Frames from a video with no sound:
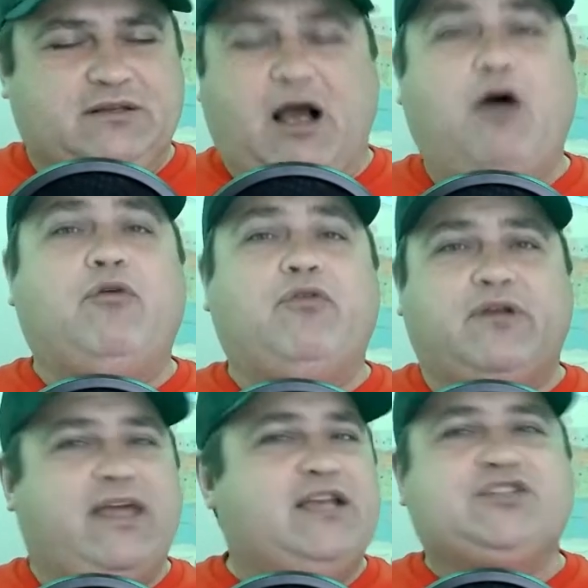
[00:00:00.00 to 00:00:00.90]
all
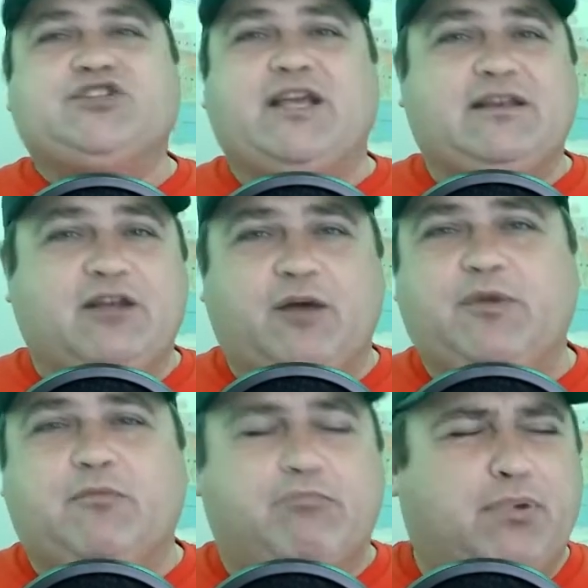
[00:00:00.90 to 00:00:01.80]
the
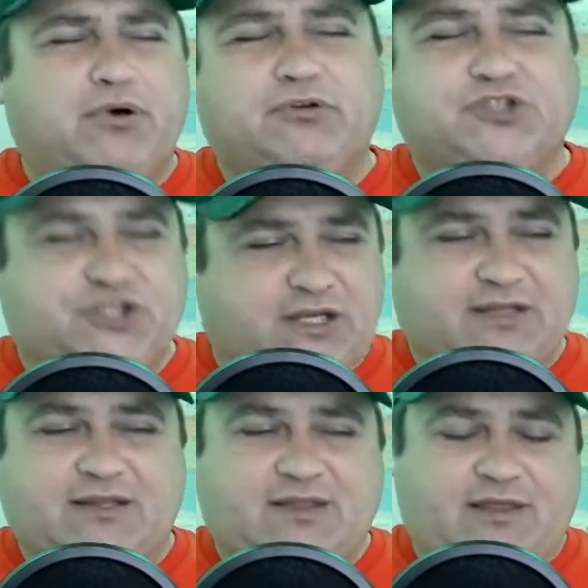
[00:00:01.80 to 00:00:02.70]
SJW
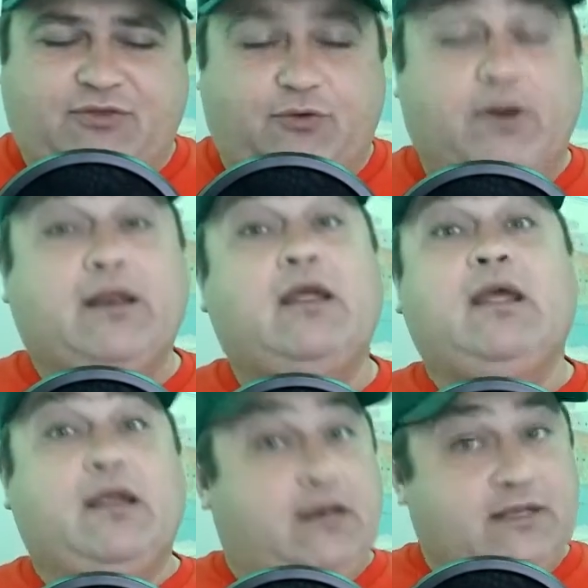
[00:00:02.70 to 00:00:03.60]
bullshit that they threw in it.
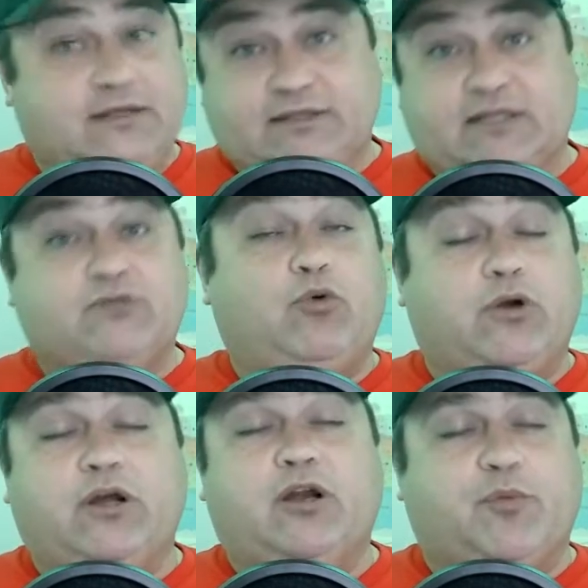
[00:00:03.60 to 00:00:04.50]
This is
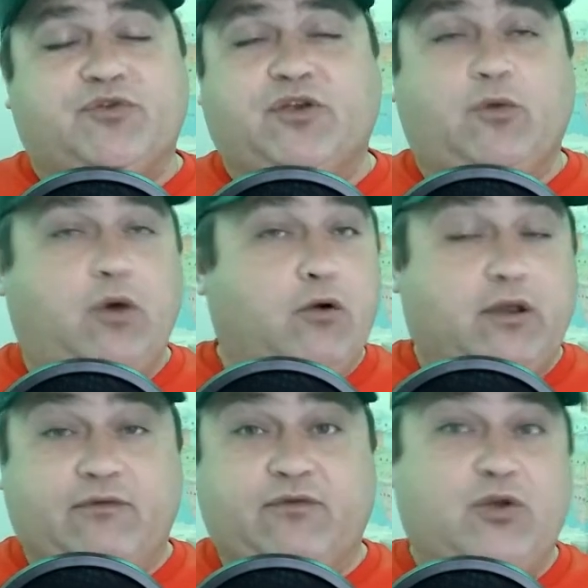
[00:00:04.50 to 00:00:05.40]
100% woke.
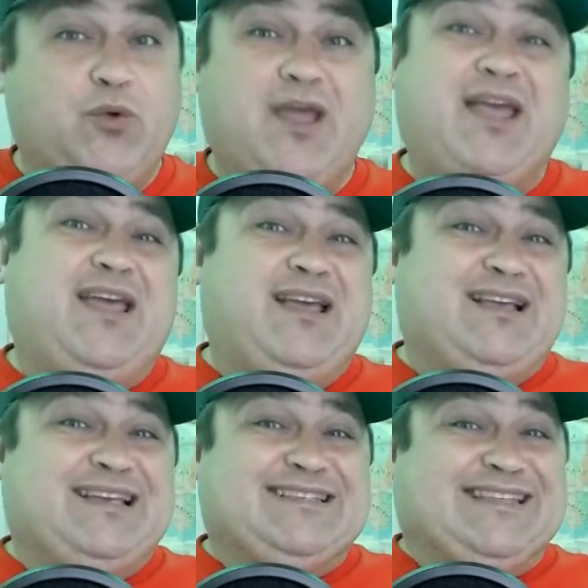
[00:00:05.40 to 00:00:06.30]
If you
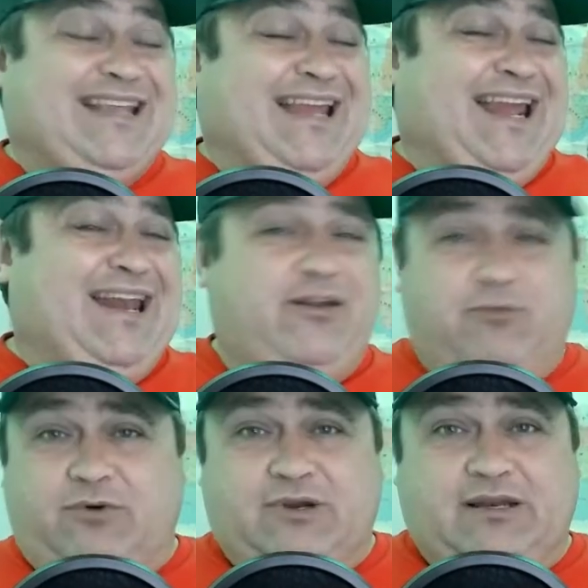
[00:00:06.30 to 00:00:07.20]
see
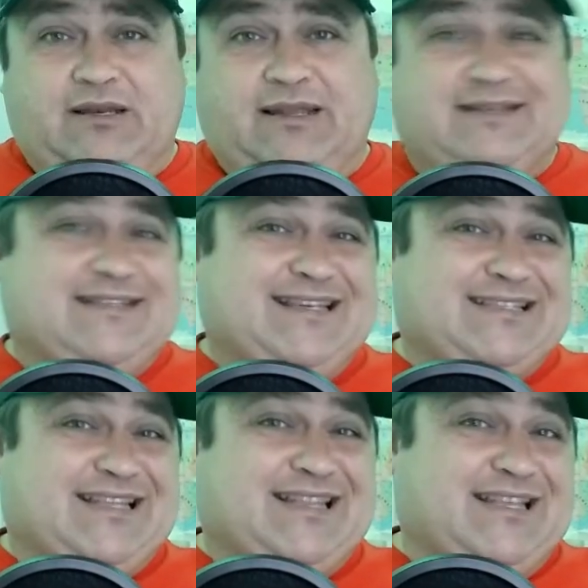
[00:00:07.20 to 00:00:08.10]
anyone that says
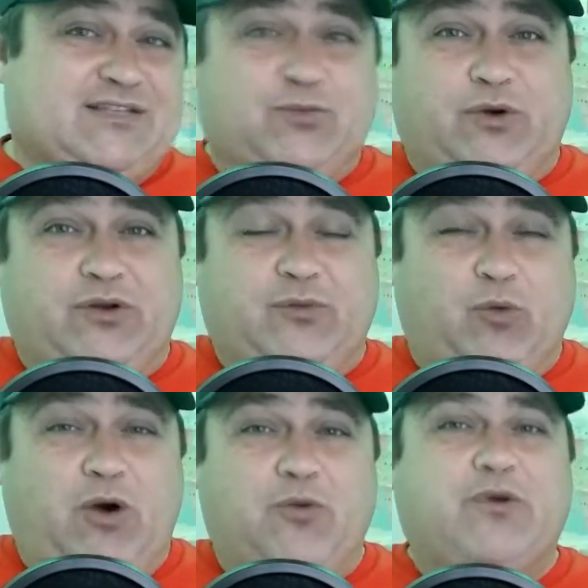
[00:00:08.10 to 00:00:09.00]
that this wasn't
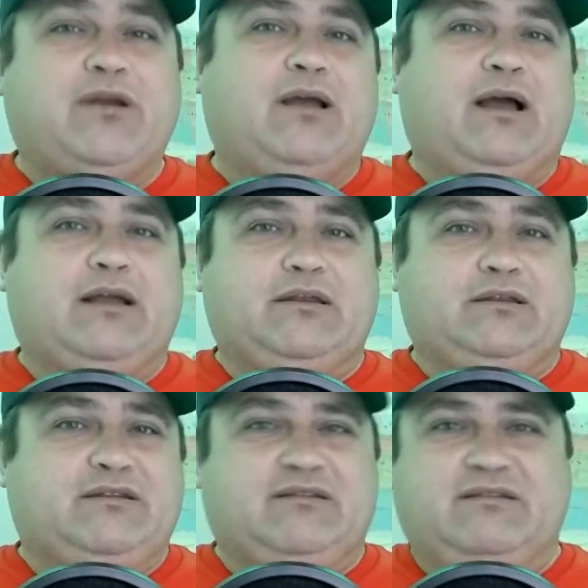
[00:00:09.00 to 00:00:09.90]
woke,
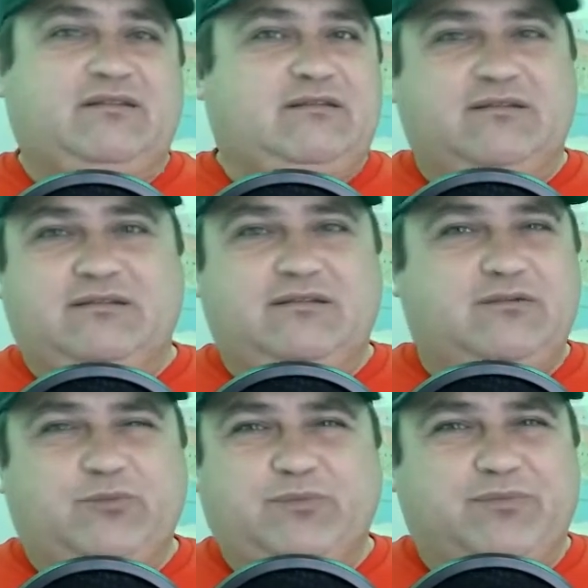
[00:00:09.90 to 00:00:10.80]
you
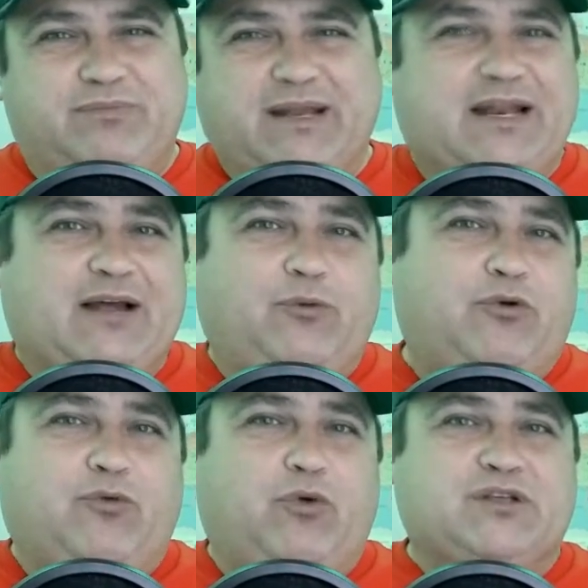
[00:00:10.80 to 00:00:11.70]
may not want to
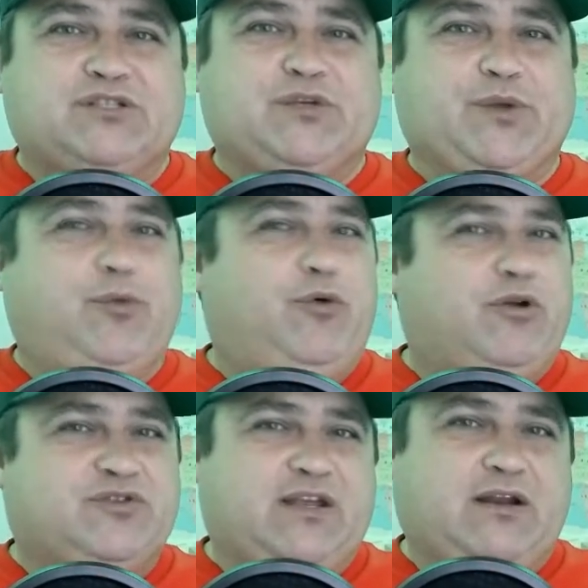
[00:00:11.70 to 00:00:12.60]
watch them anymore because
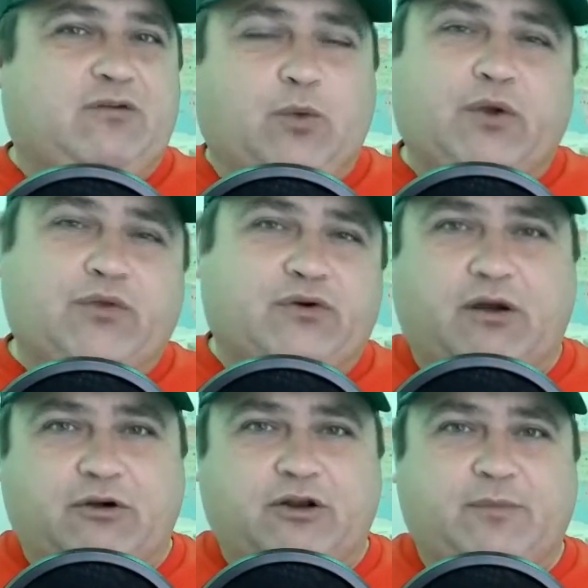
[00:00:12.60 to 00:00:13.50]
they don't know what they're
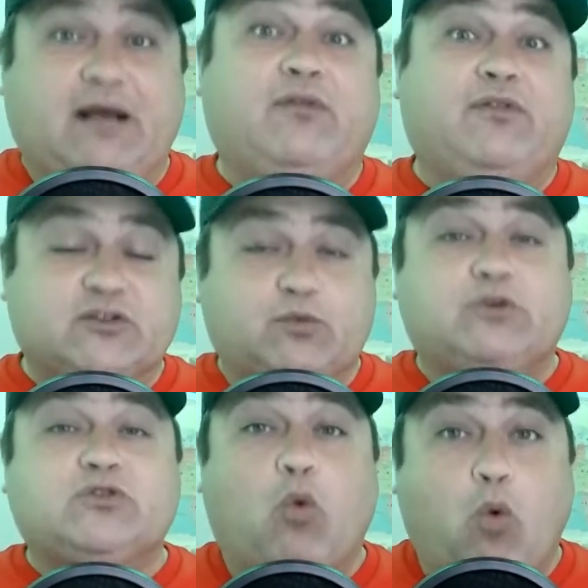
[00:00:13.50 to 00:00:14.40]
talking about. This
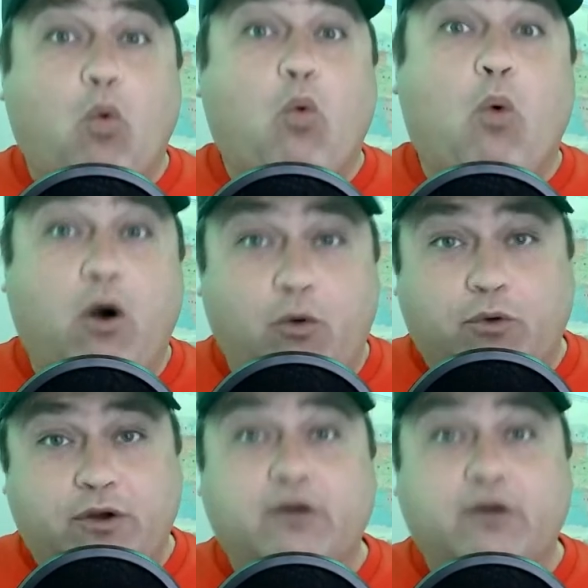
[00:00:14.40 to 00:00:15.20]
was woke,